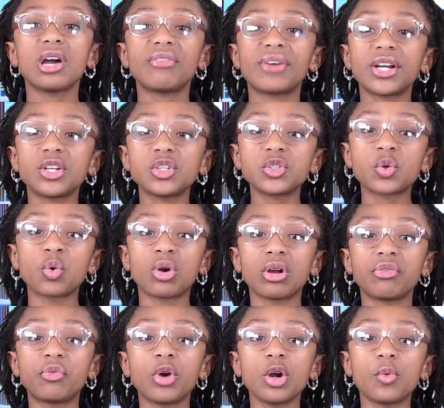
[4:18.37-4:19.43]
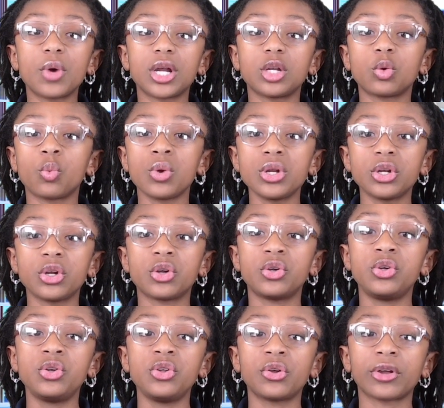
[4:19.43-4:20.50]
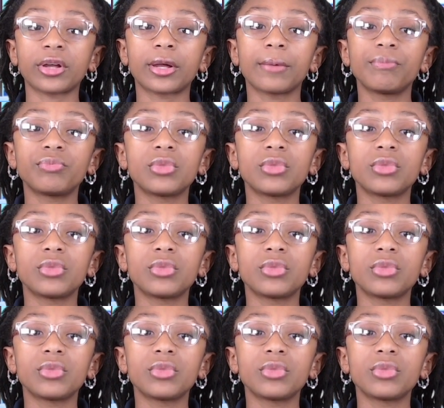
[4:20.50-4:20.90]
final score 4 1, winner New York.